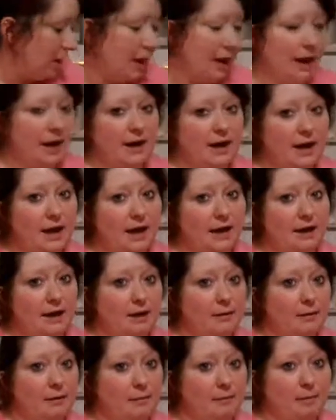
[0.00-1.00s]
And at
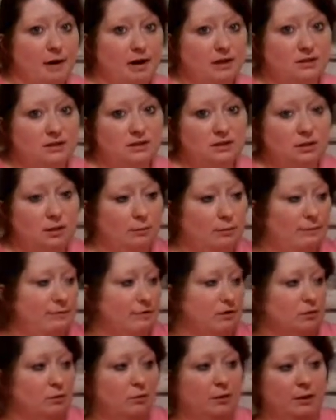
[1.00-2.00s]
Barnes and Noble
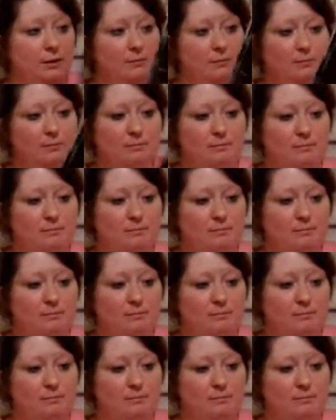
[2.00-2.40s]
for twenty,